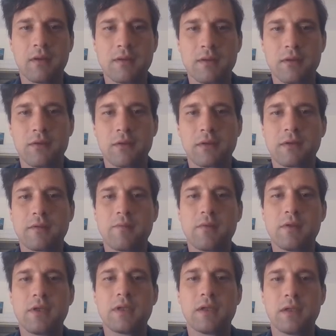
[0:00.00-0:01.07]
Struck
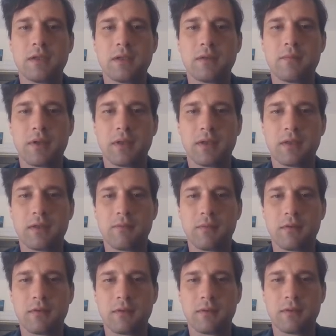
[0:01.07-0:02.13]
speechless by this
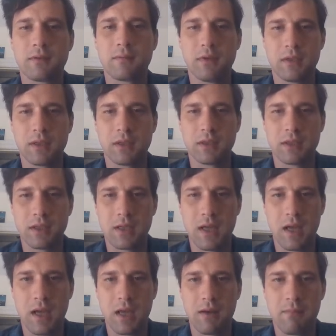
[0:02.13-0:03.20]
announcement, she
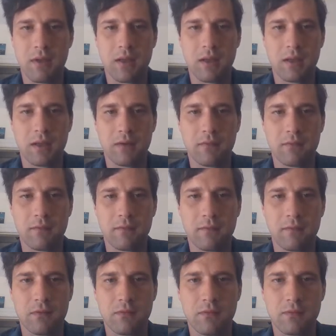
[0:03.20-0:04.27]
adamantly
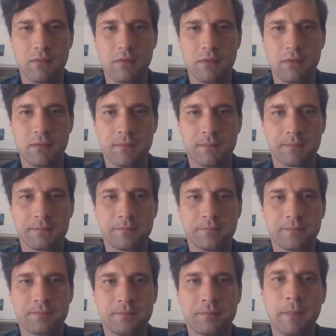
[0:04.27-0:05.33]
refused.
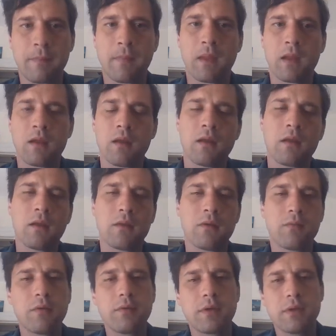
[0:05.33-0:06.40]
The
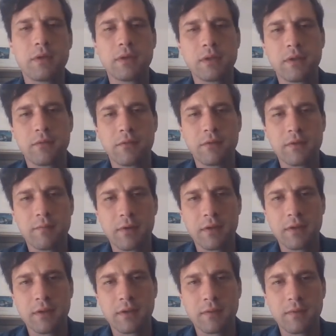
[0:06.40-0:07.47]
road to the general's
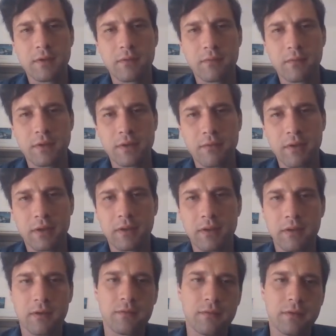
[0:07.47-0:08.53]
bed seems to run
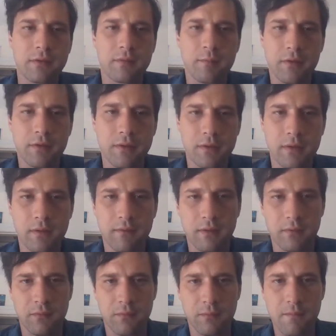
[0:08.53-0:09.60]
directly through his parents'
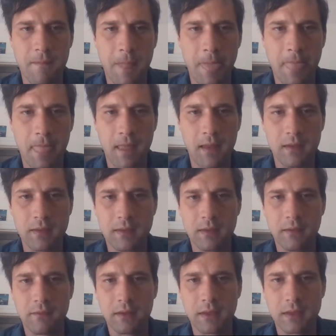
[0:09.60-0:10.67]
living room. It is
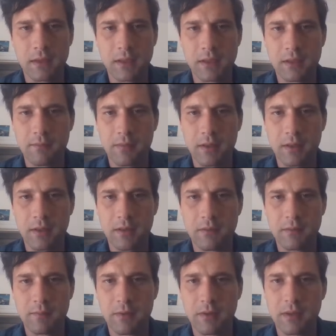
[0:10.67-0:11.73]
loving attention paid to
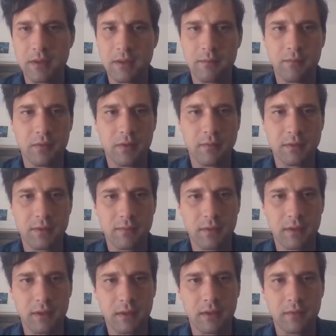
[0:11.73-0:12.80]
those parents that prompts him
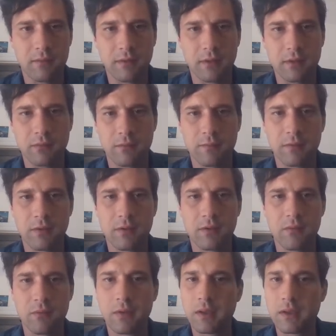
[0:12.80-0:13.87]
to think of this woman
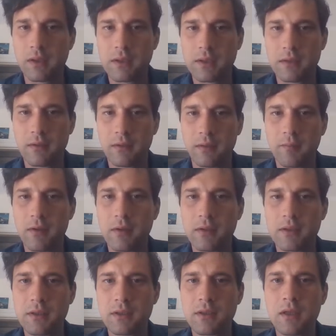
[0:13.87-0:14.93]
when considering
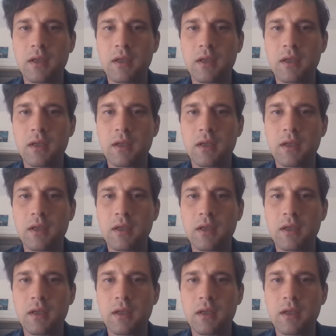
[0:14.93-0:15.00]
marriage.